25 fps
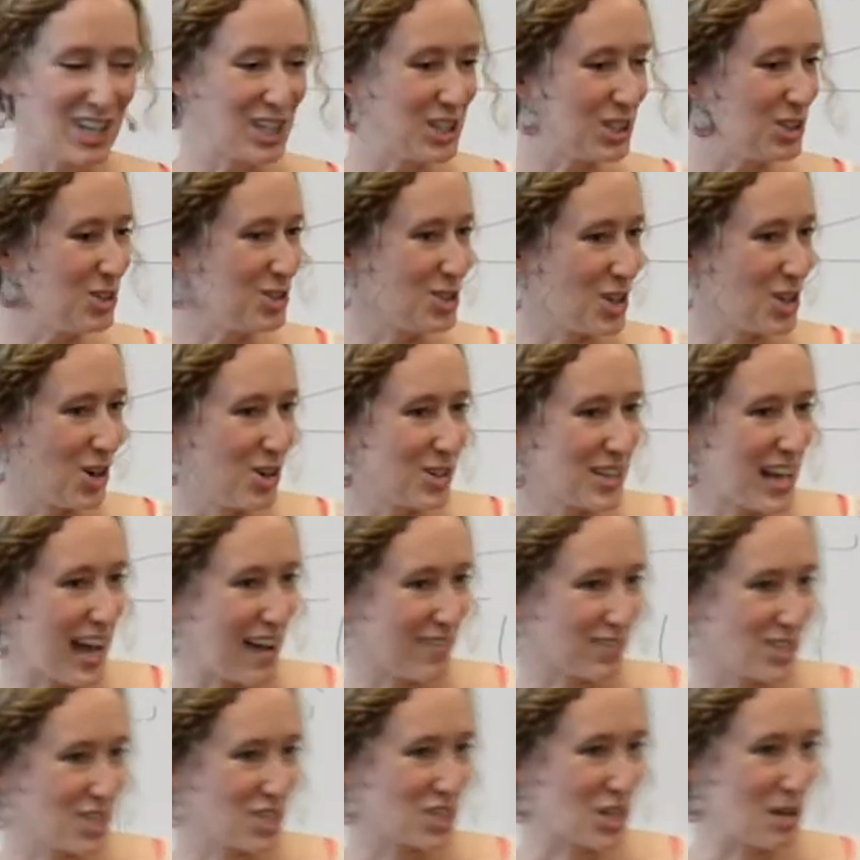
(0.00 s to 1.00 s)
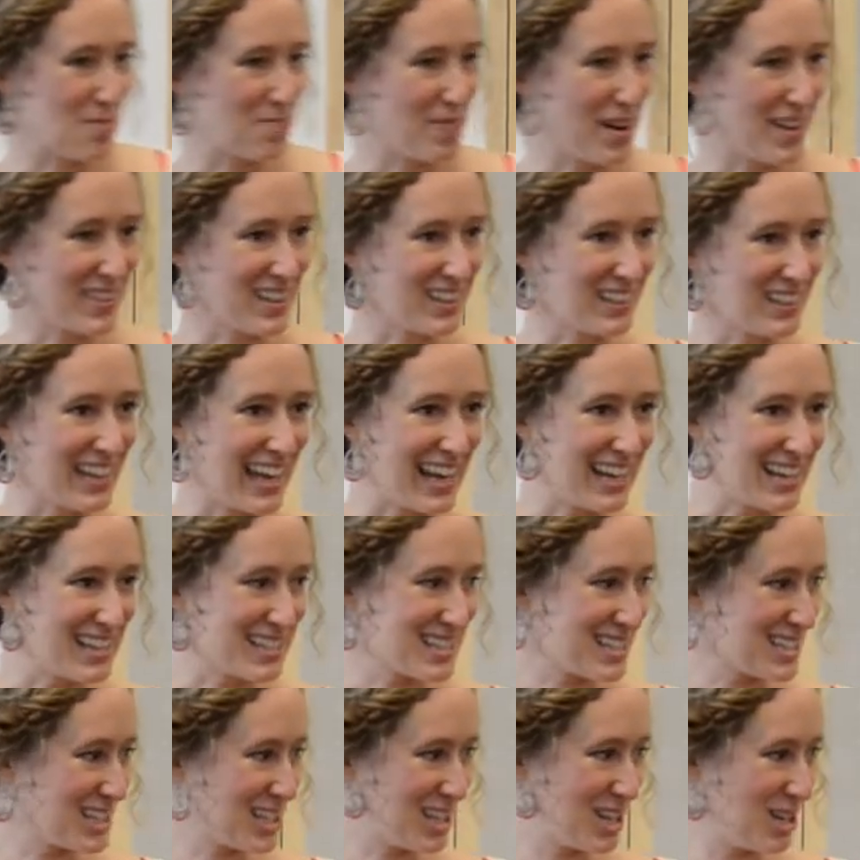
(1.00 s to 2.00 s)
You don't have to jump on the
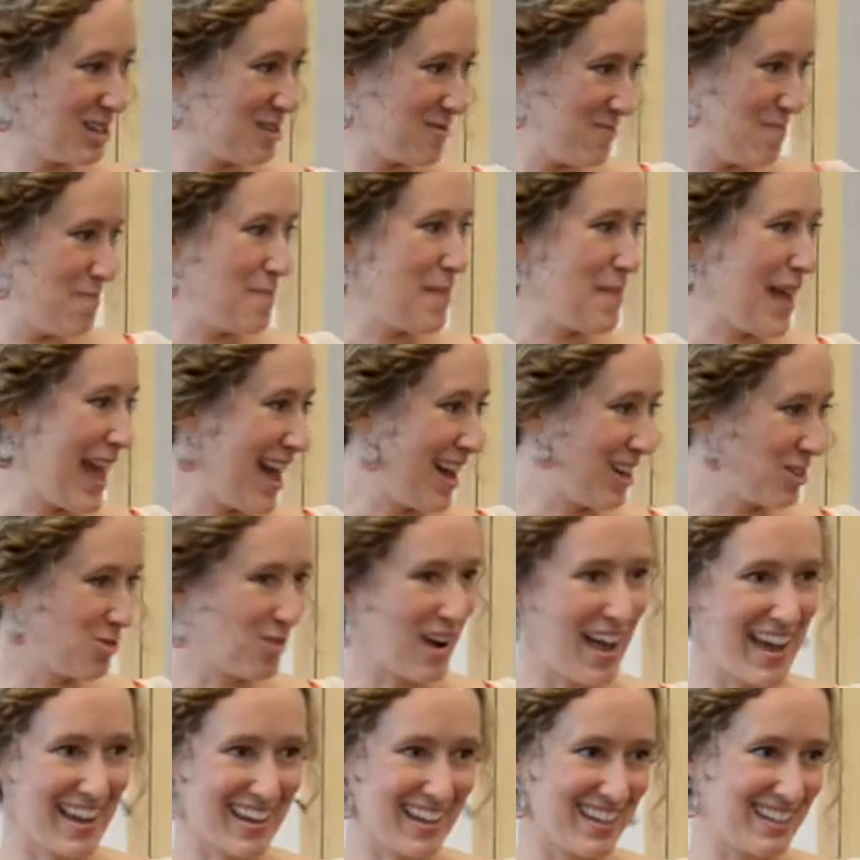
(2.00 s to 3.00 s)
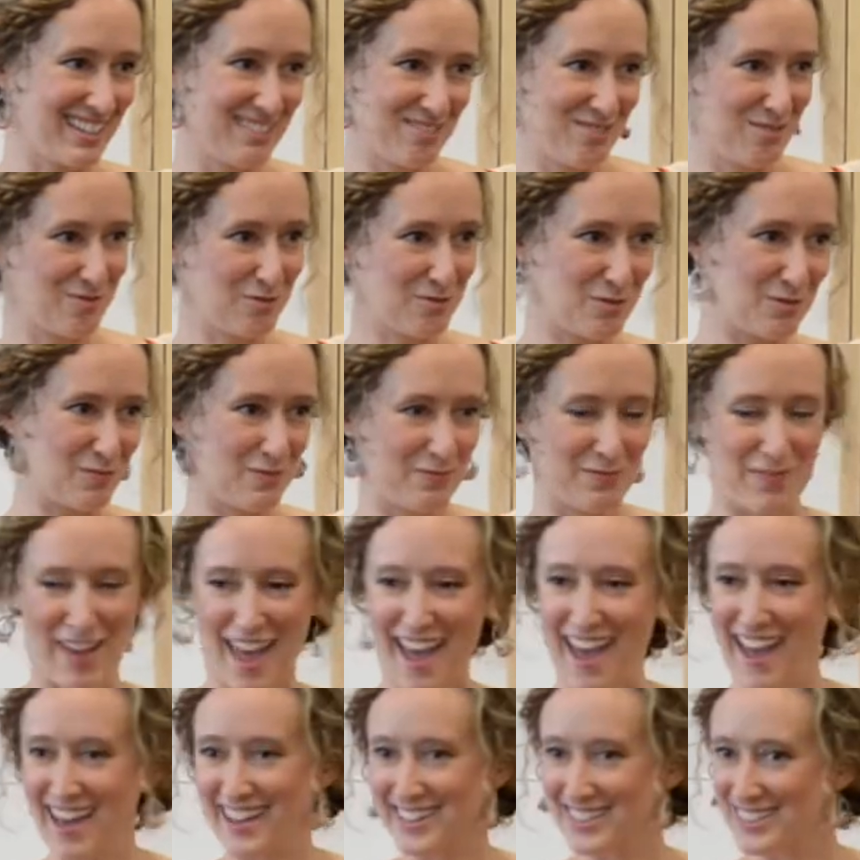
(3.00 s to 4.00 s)
latest bandwagon
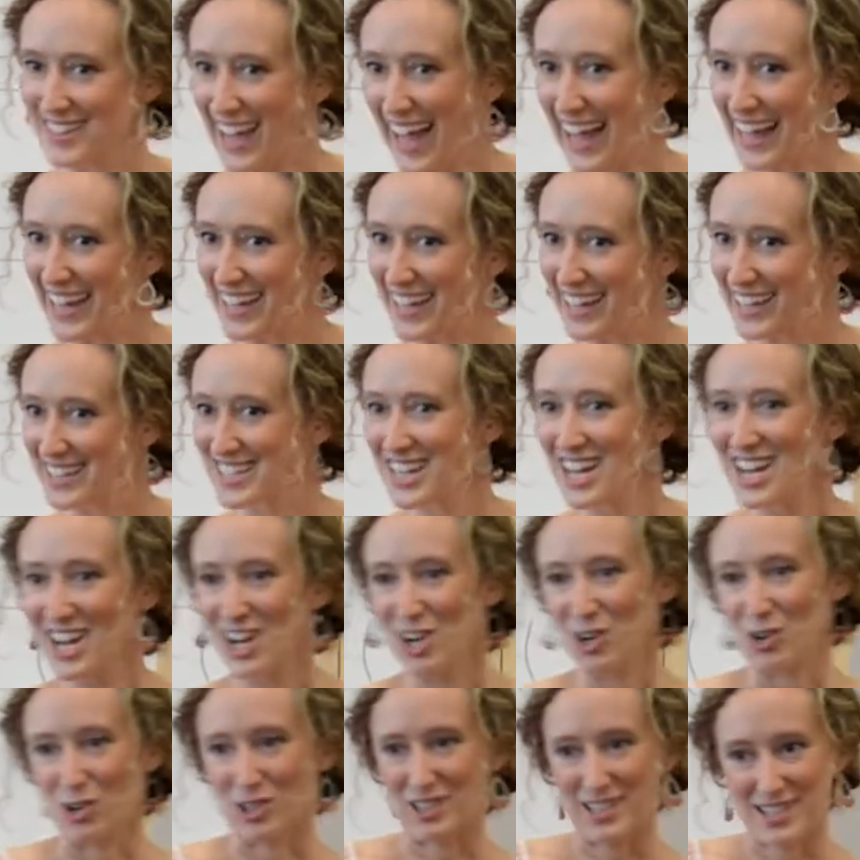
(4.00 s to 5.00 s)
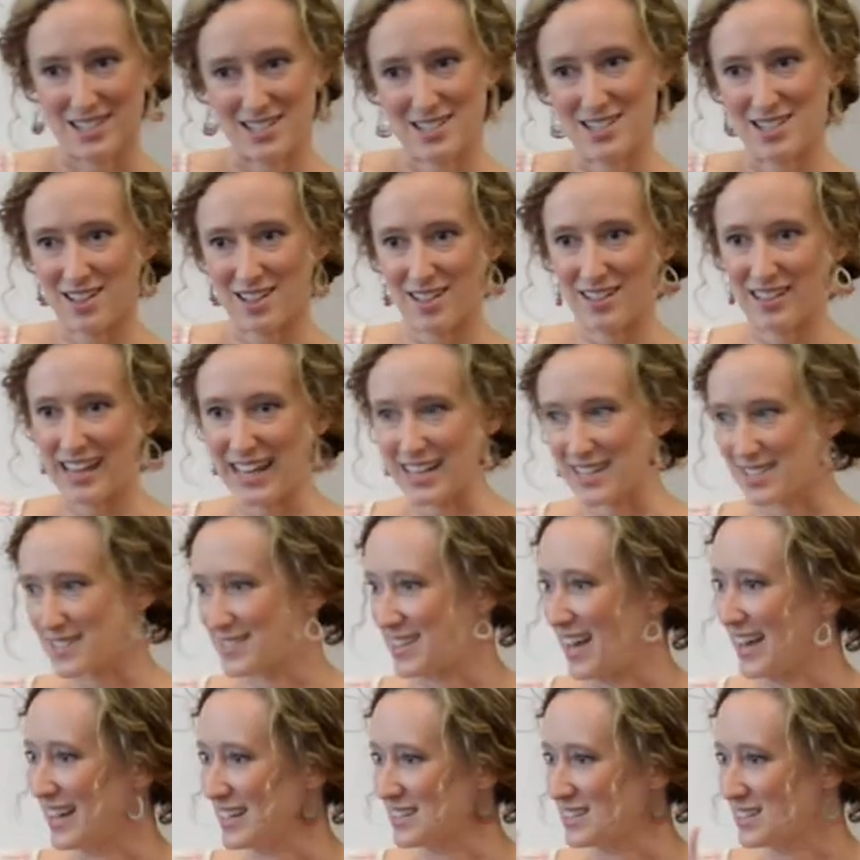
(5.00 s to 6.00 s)
fad diet or listen to the latest
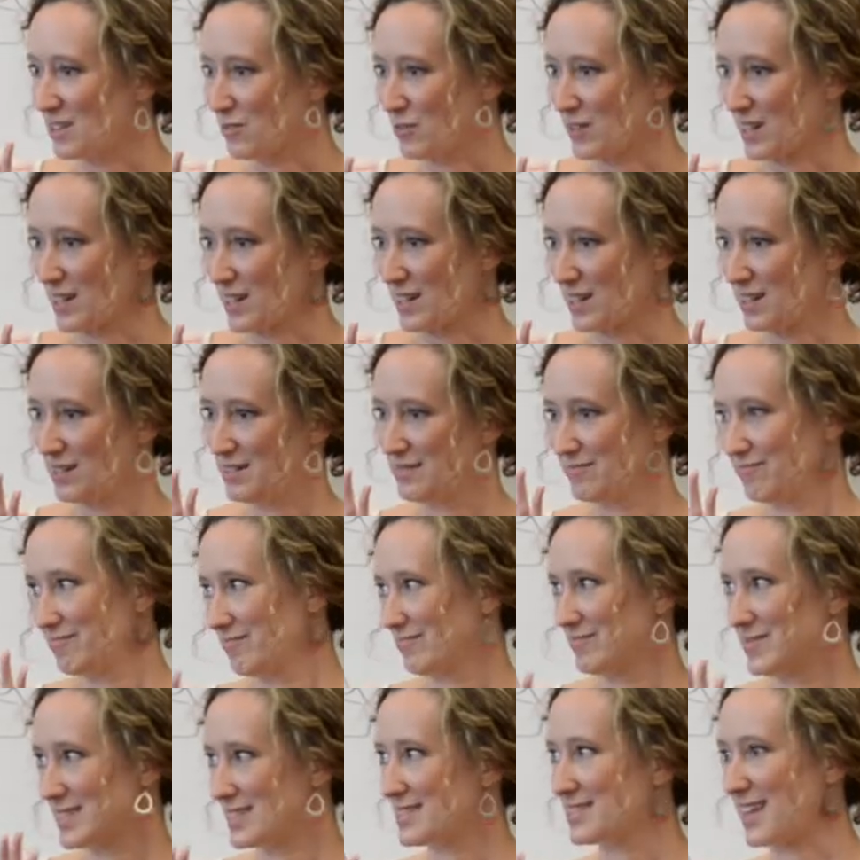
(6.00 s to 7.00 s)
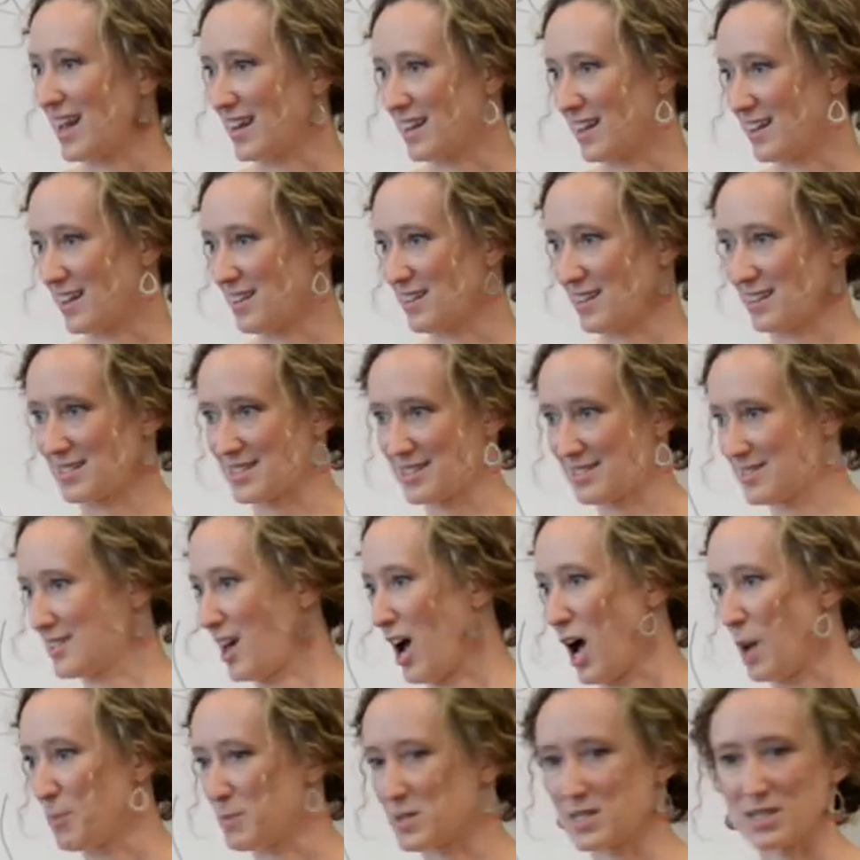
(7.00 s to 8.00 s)
scientific study that's the
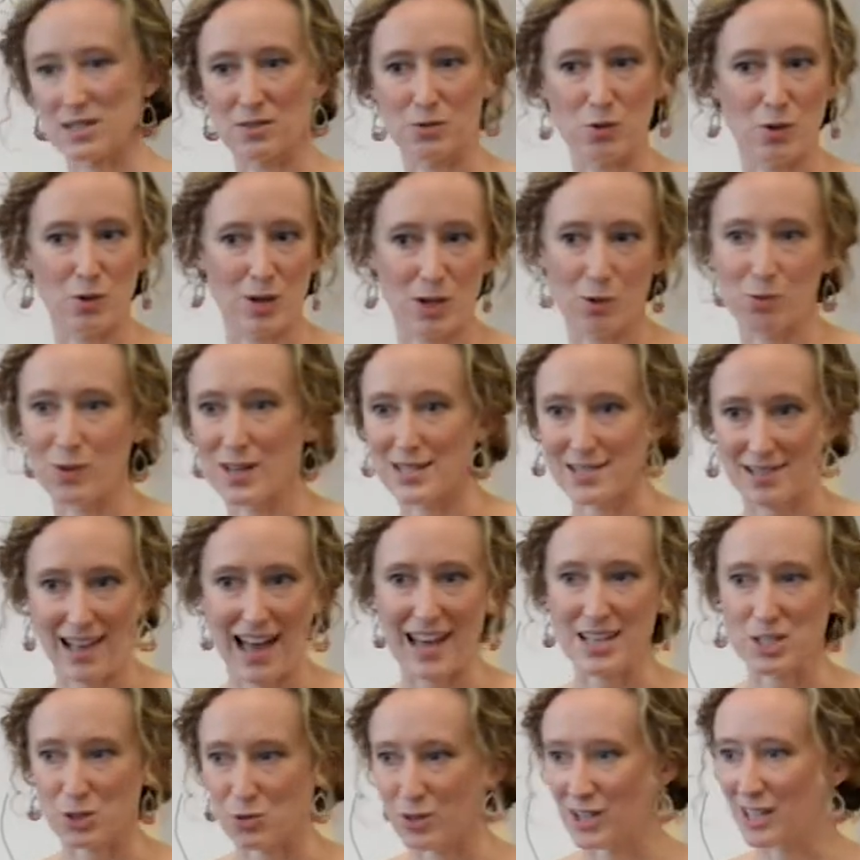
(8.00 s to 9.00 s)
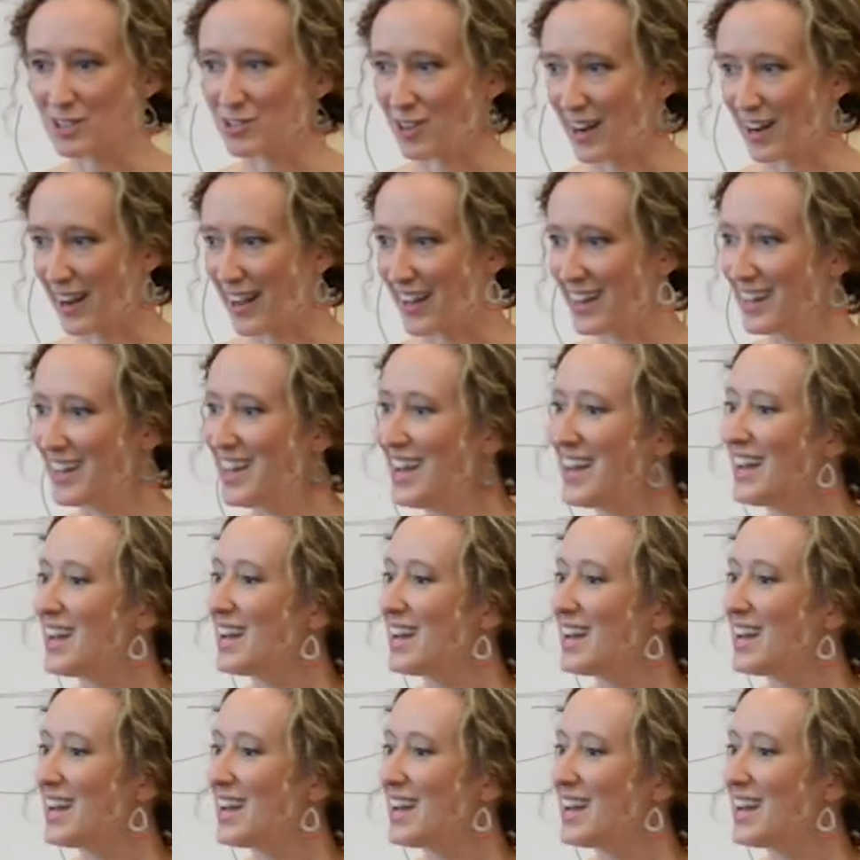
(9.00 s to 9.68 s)
opposite of what it was last week, right?